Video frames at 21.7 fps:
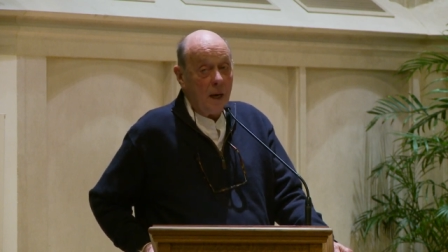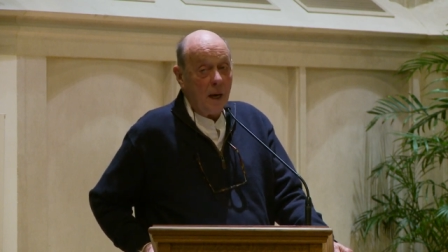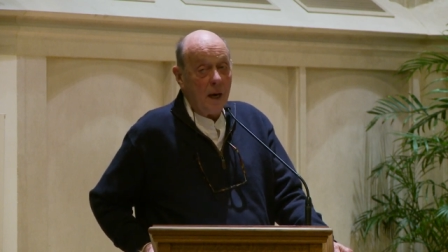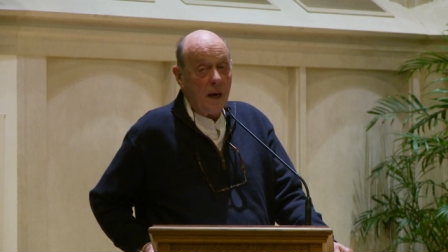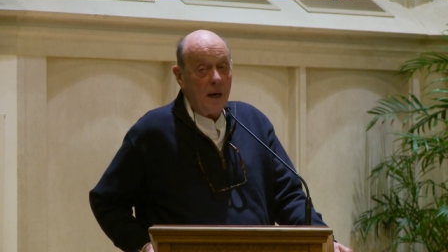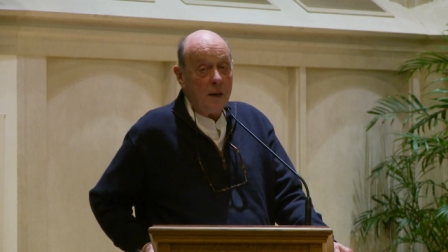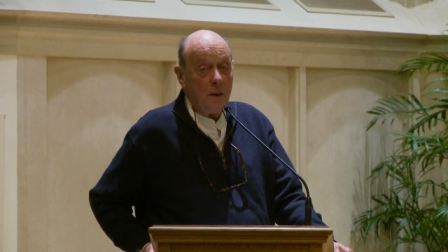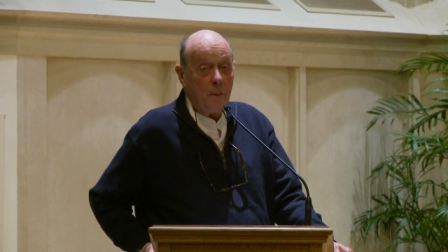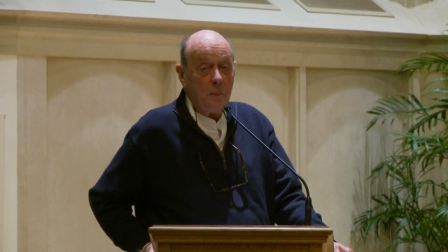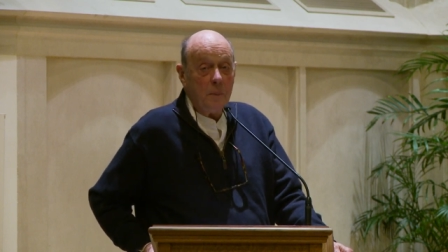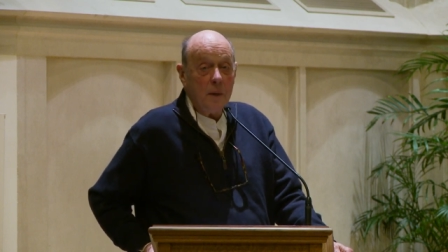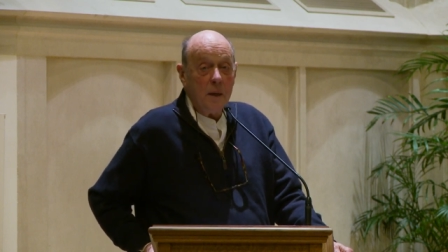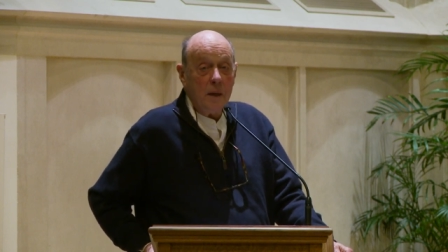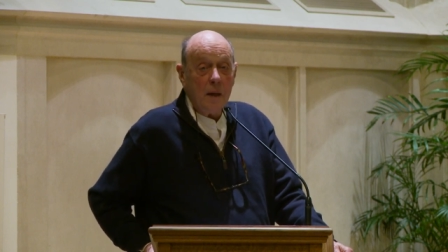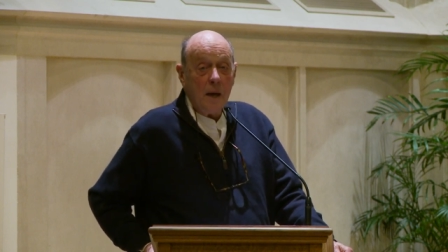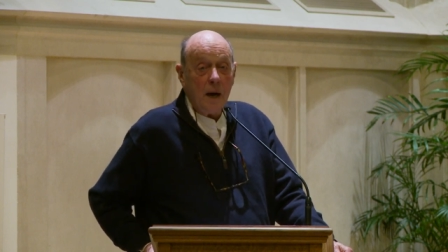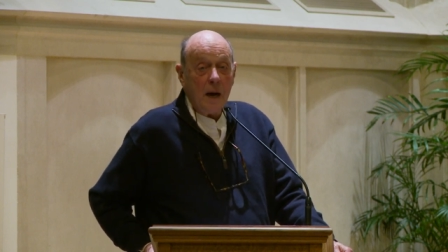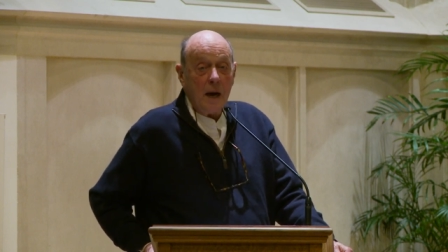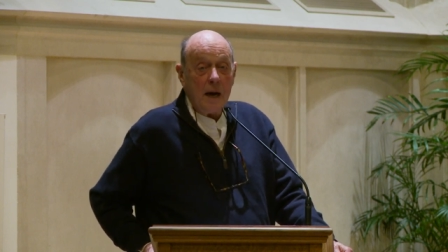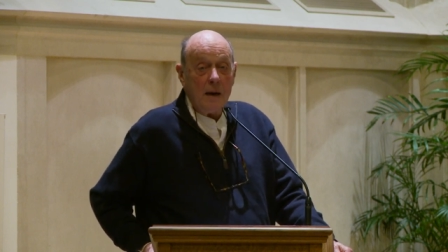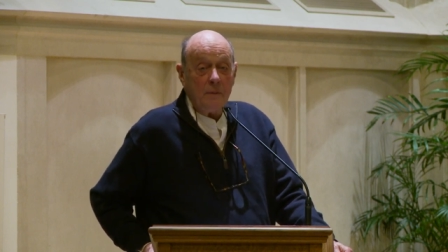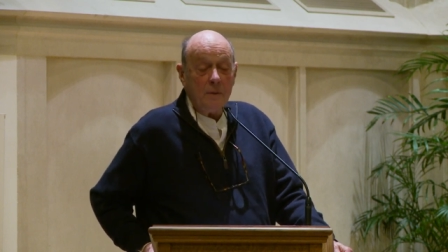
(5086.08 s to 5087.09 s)
I don't.
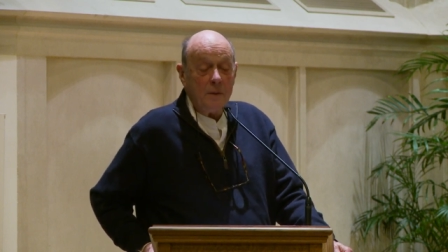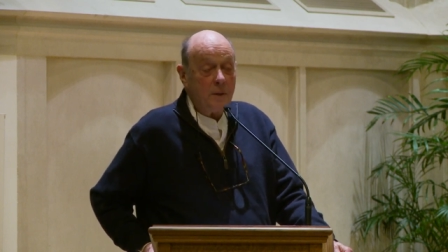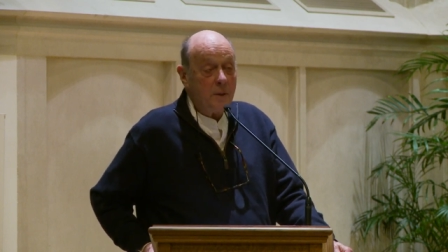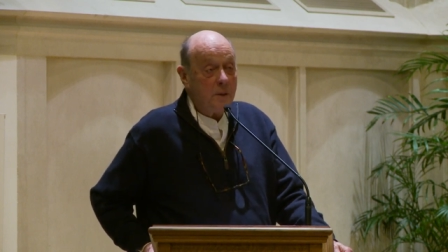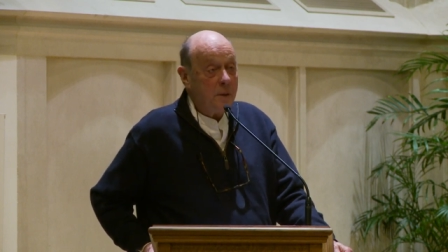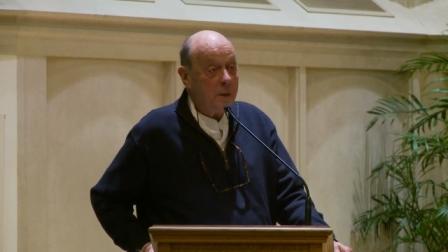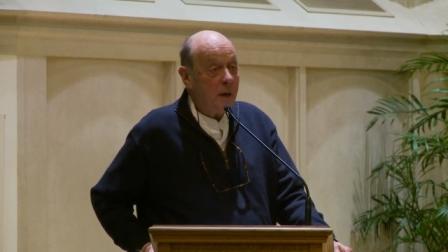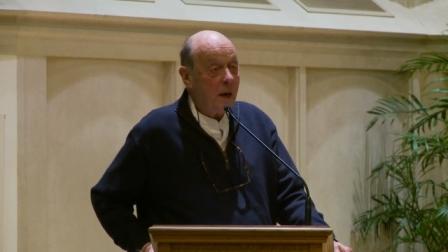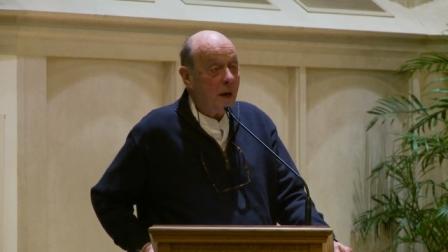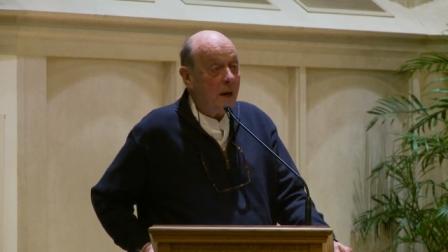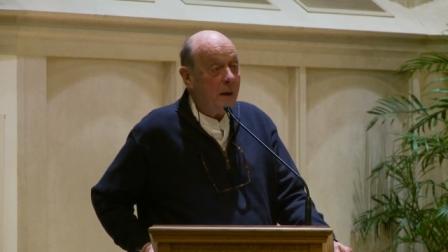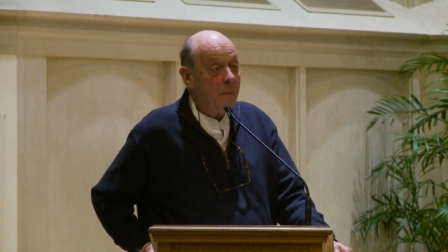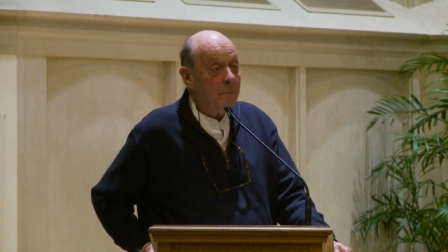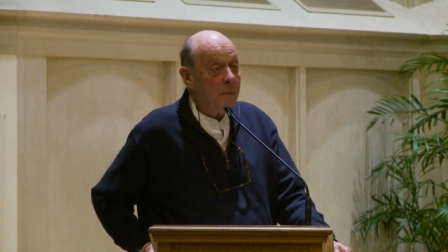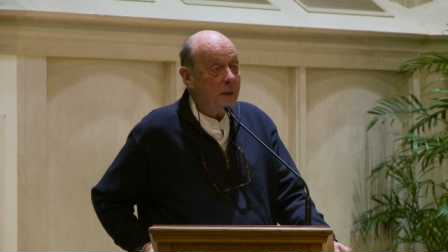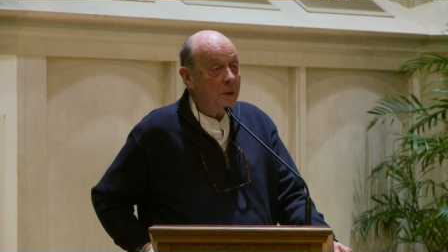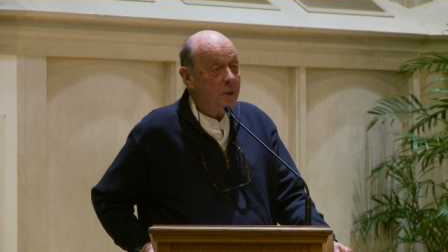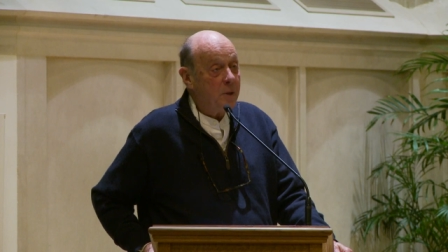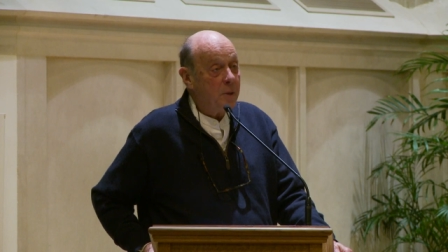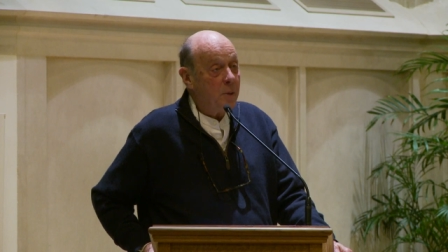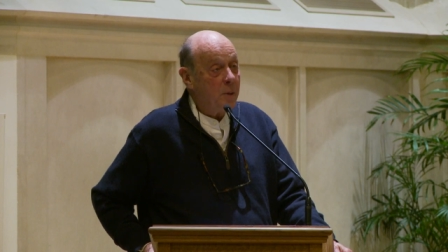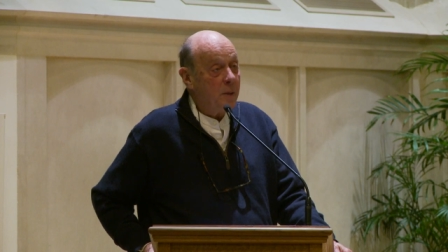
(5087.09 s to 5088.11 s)
I haven't. I'm
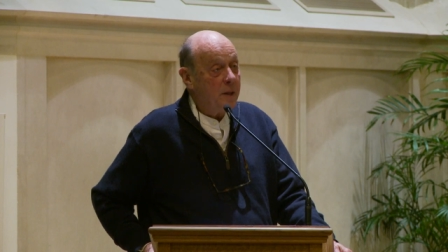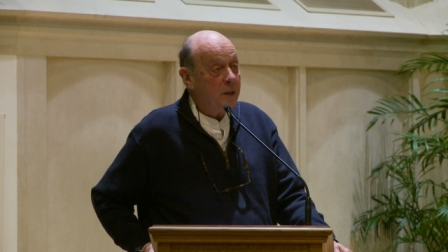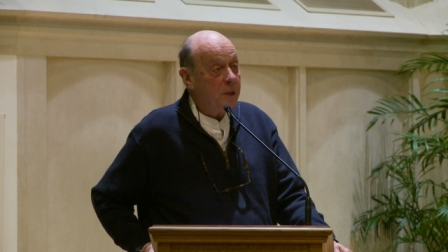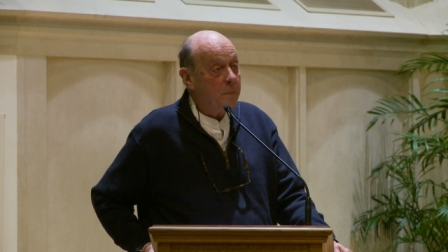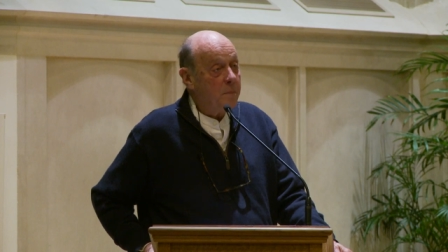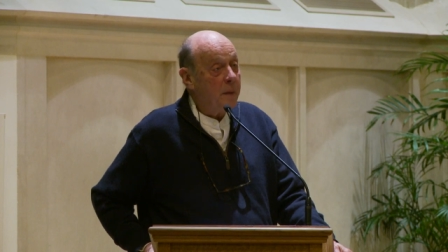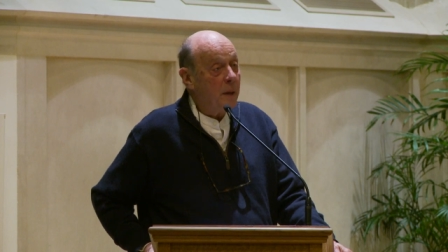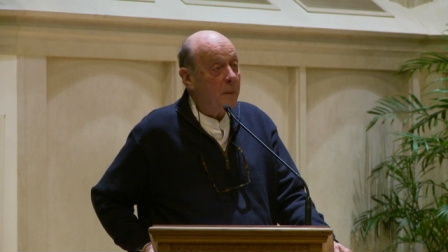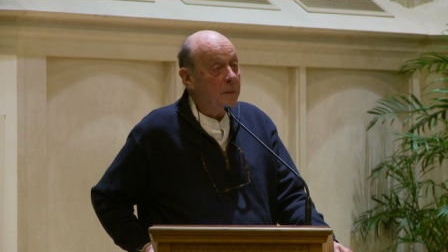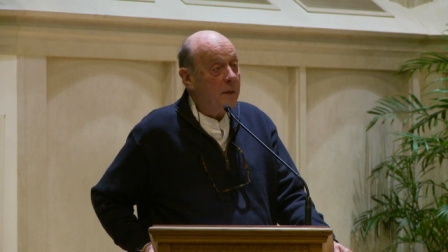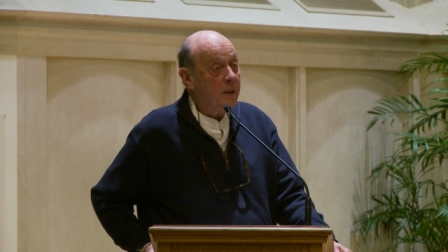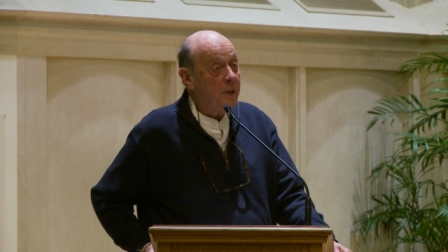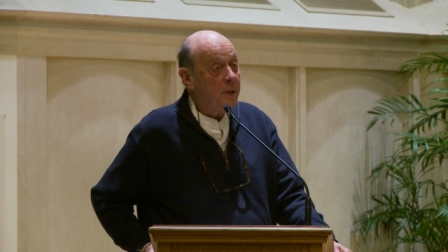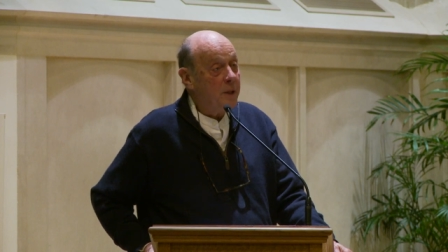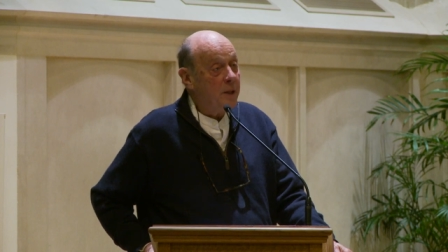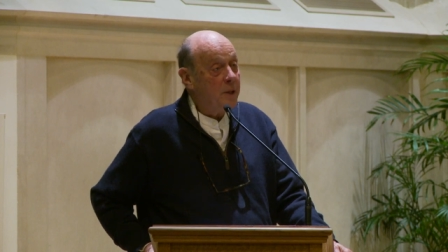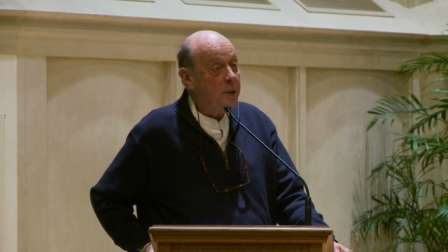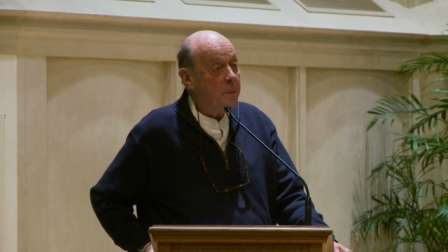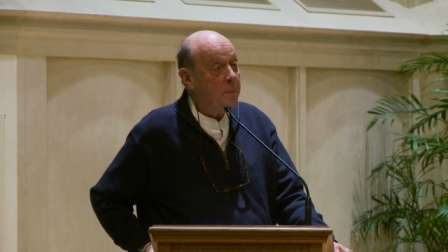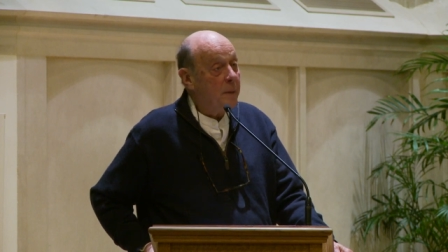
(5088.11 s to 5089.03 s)
not sure he's published this,